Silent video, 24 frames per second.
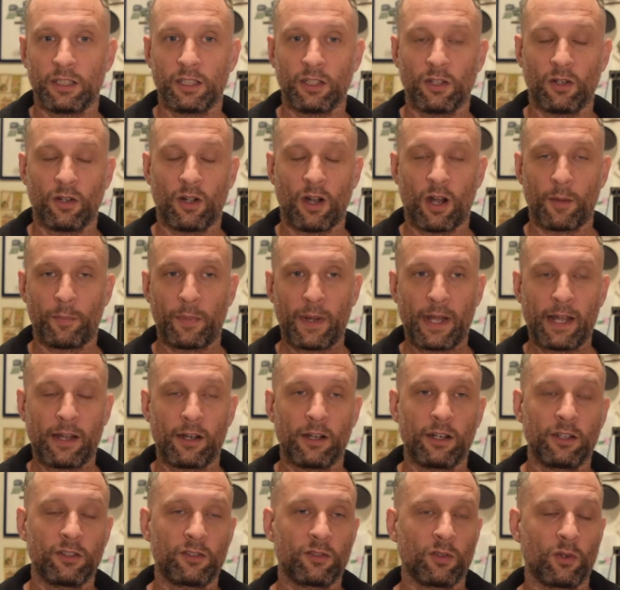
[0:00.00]
our
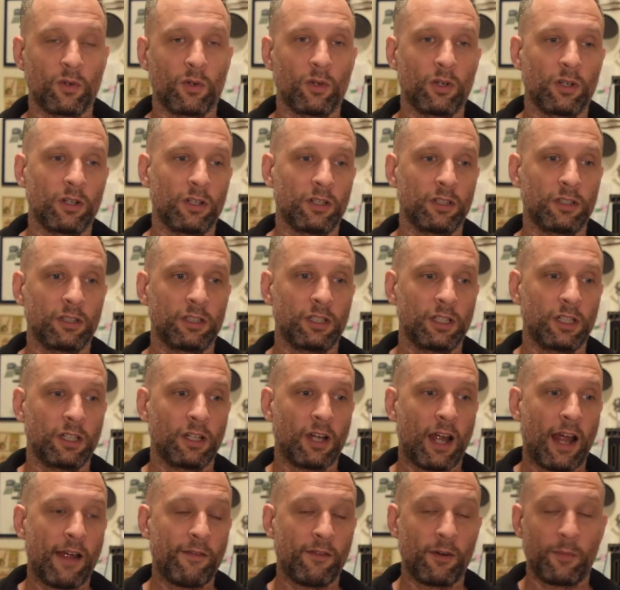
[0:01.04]
parents or
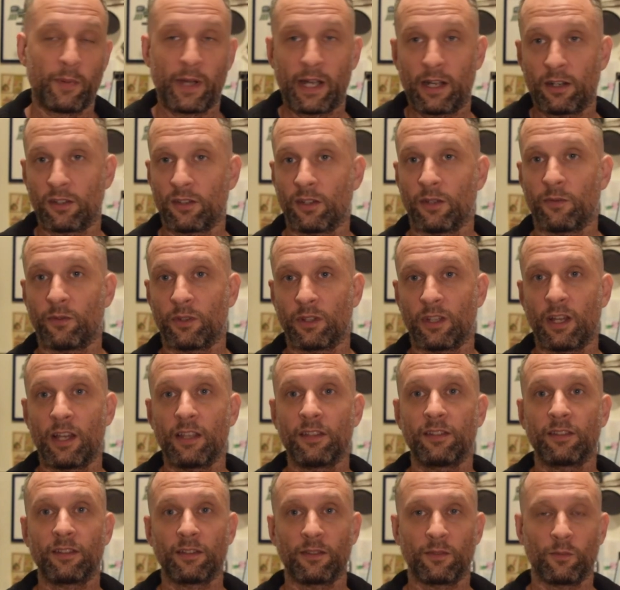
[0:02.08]
have our parents live with
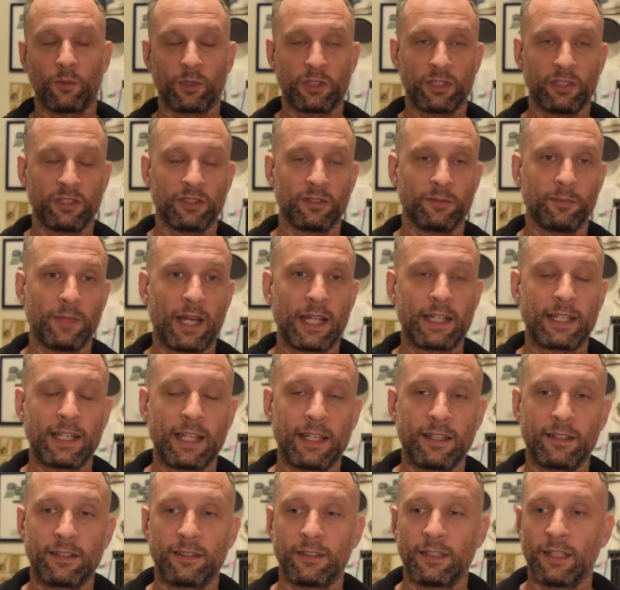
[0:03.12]
us, which is in my
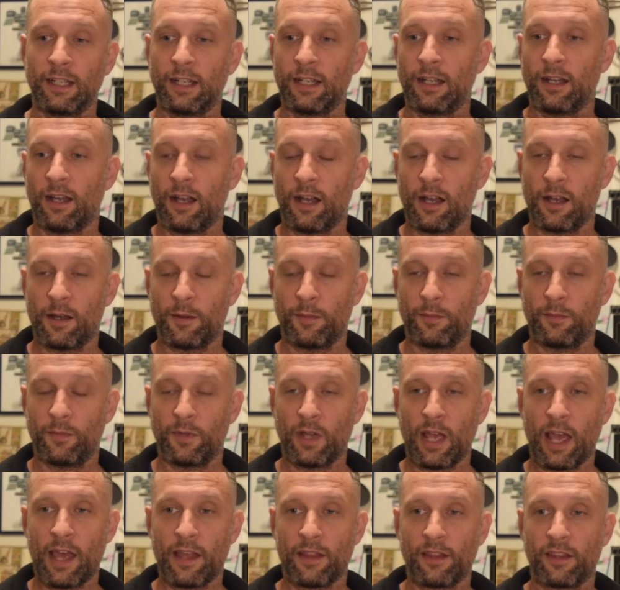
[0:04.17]
case.
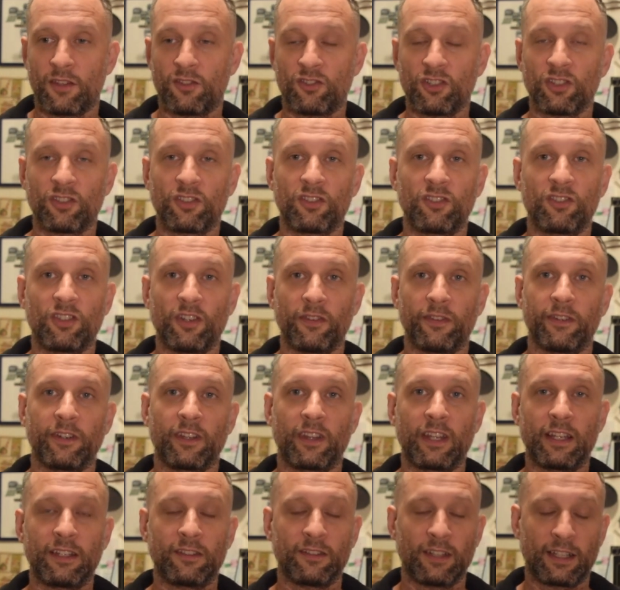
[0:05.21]
And just different
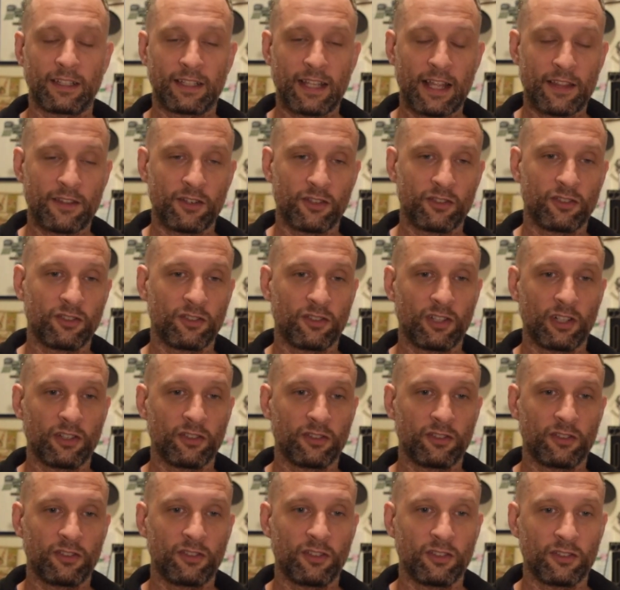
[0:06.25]
things like that.
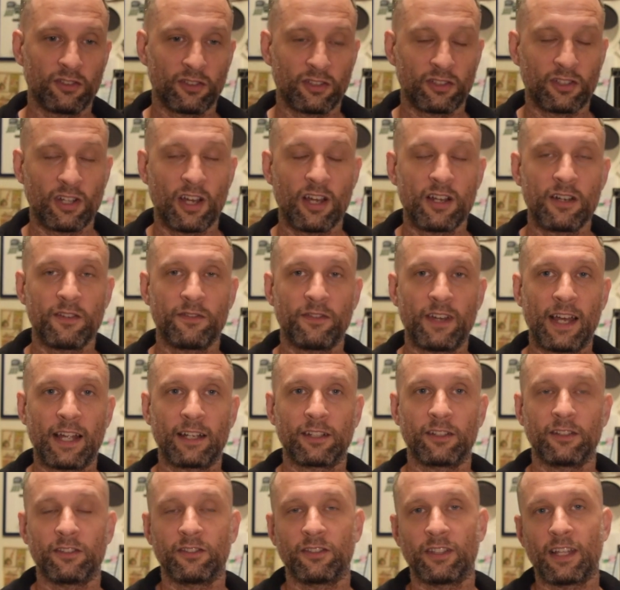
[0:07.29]
There's a ton of
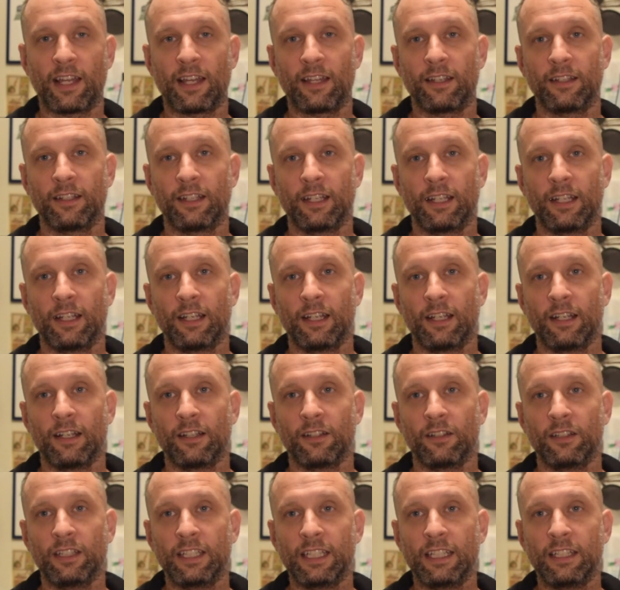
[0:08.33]
factors that
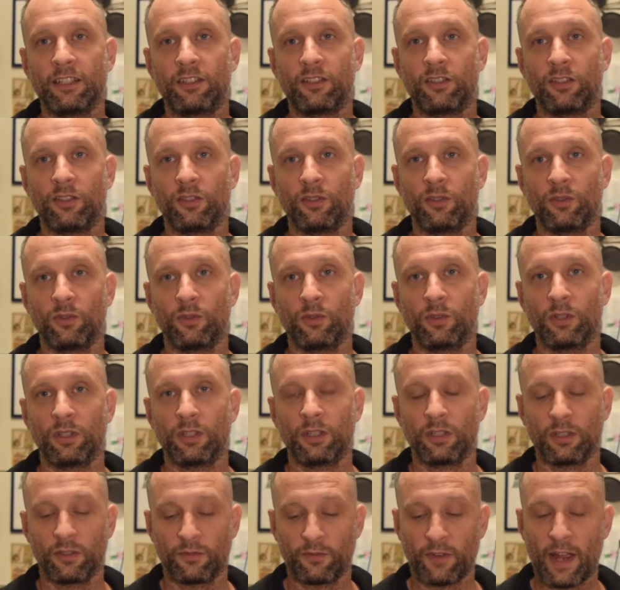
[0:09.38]
lead to
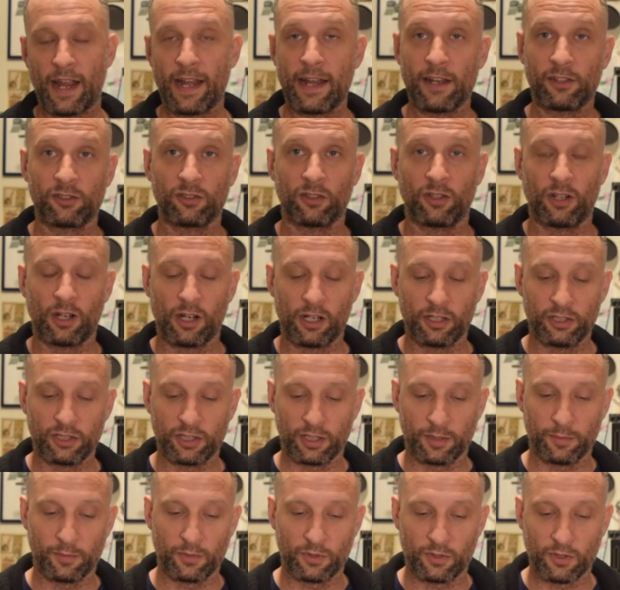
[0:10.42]
financial
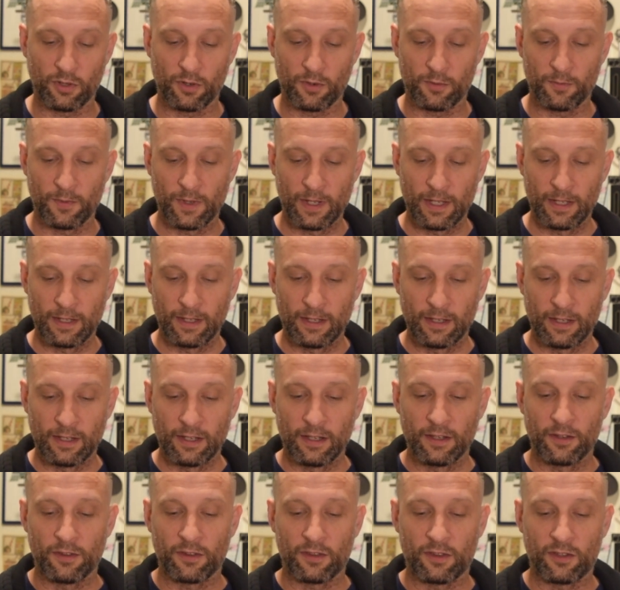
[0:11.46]
hardship. So
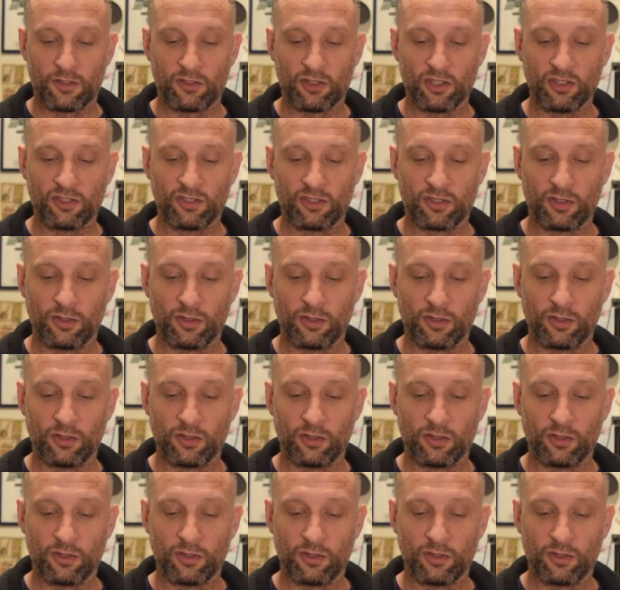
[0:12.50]
just